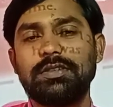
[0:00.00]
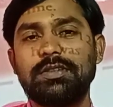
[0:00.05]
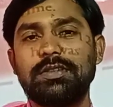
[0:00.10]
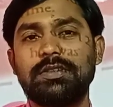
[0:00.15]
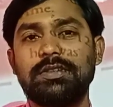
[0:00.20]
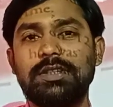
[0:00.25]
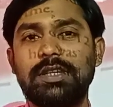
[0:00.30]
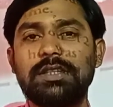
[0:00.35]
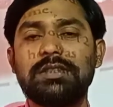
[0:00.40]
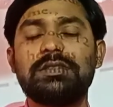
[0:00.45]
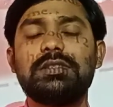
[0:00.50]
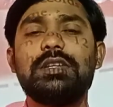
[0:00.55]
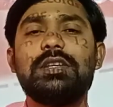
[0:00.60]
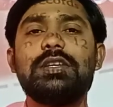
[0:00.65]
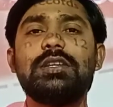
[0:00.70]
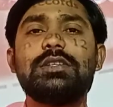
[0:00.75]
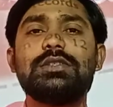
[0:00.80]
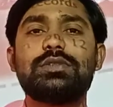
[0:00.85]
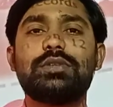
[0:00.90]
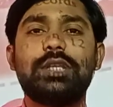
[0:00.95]
Yes.
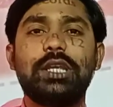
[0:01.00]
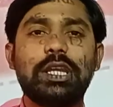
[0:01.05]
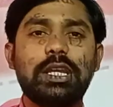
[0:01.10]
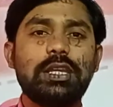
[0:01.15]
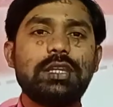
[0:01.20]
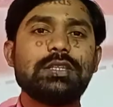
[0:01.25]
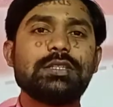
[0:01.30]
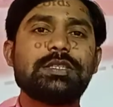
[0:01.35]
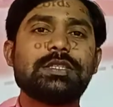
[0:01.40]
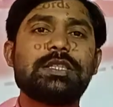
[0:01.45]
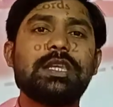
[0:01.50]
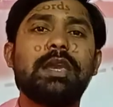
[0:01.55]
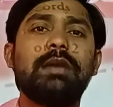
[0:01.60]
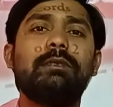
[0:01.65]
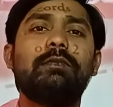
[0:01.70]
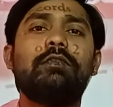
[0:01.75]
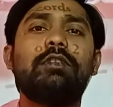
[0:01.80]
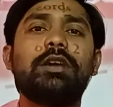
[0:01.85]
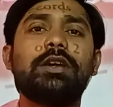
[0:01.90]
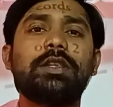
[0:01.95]
So they same
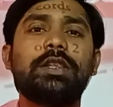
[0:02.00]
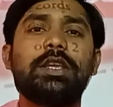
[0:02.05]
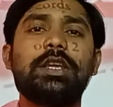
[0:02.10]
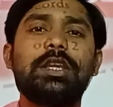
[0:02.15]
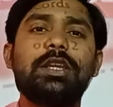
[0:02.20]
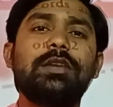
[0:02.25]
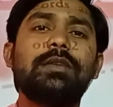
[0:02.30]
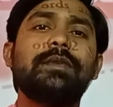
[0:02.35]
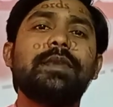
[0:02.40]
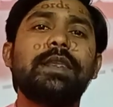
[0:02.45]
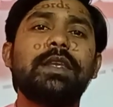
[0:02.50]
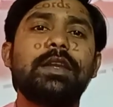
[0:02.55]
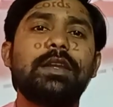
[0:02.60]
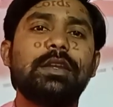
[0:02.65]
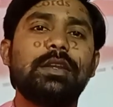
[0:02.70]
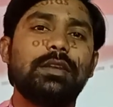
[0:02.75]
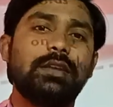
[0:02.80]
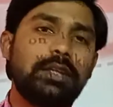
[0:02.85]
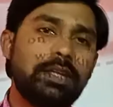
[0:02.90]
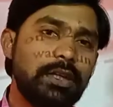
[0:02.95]
work they
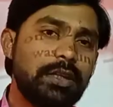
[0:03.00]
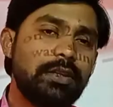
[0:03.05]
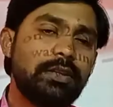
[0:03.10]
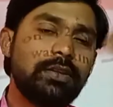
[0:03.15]
did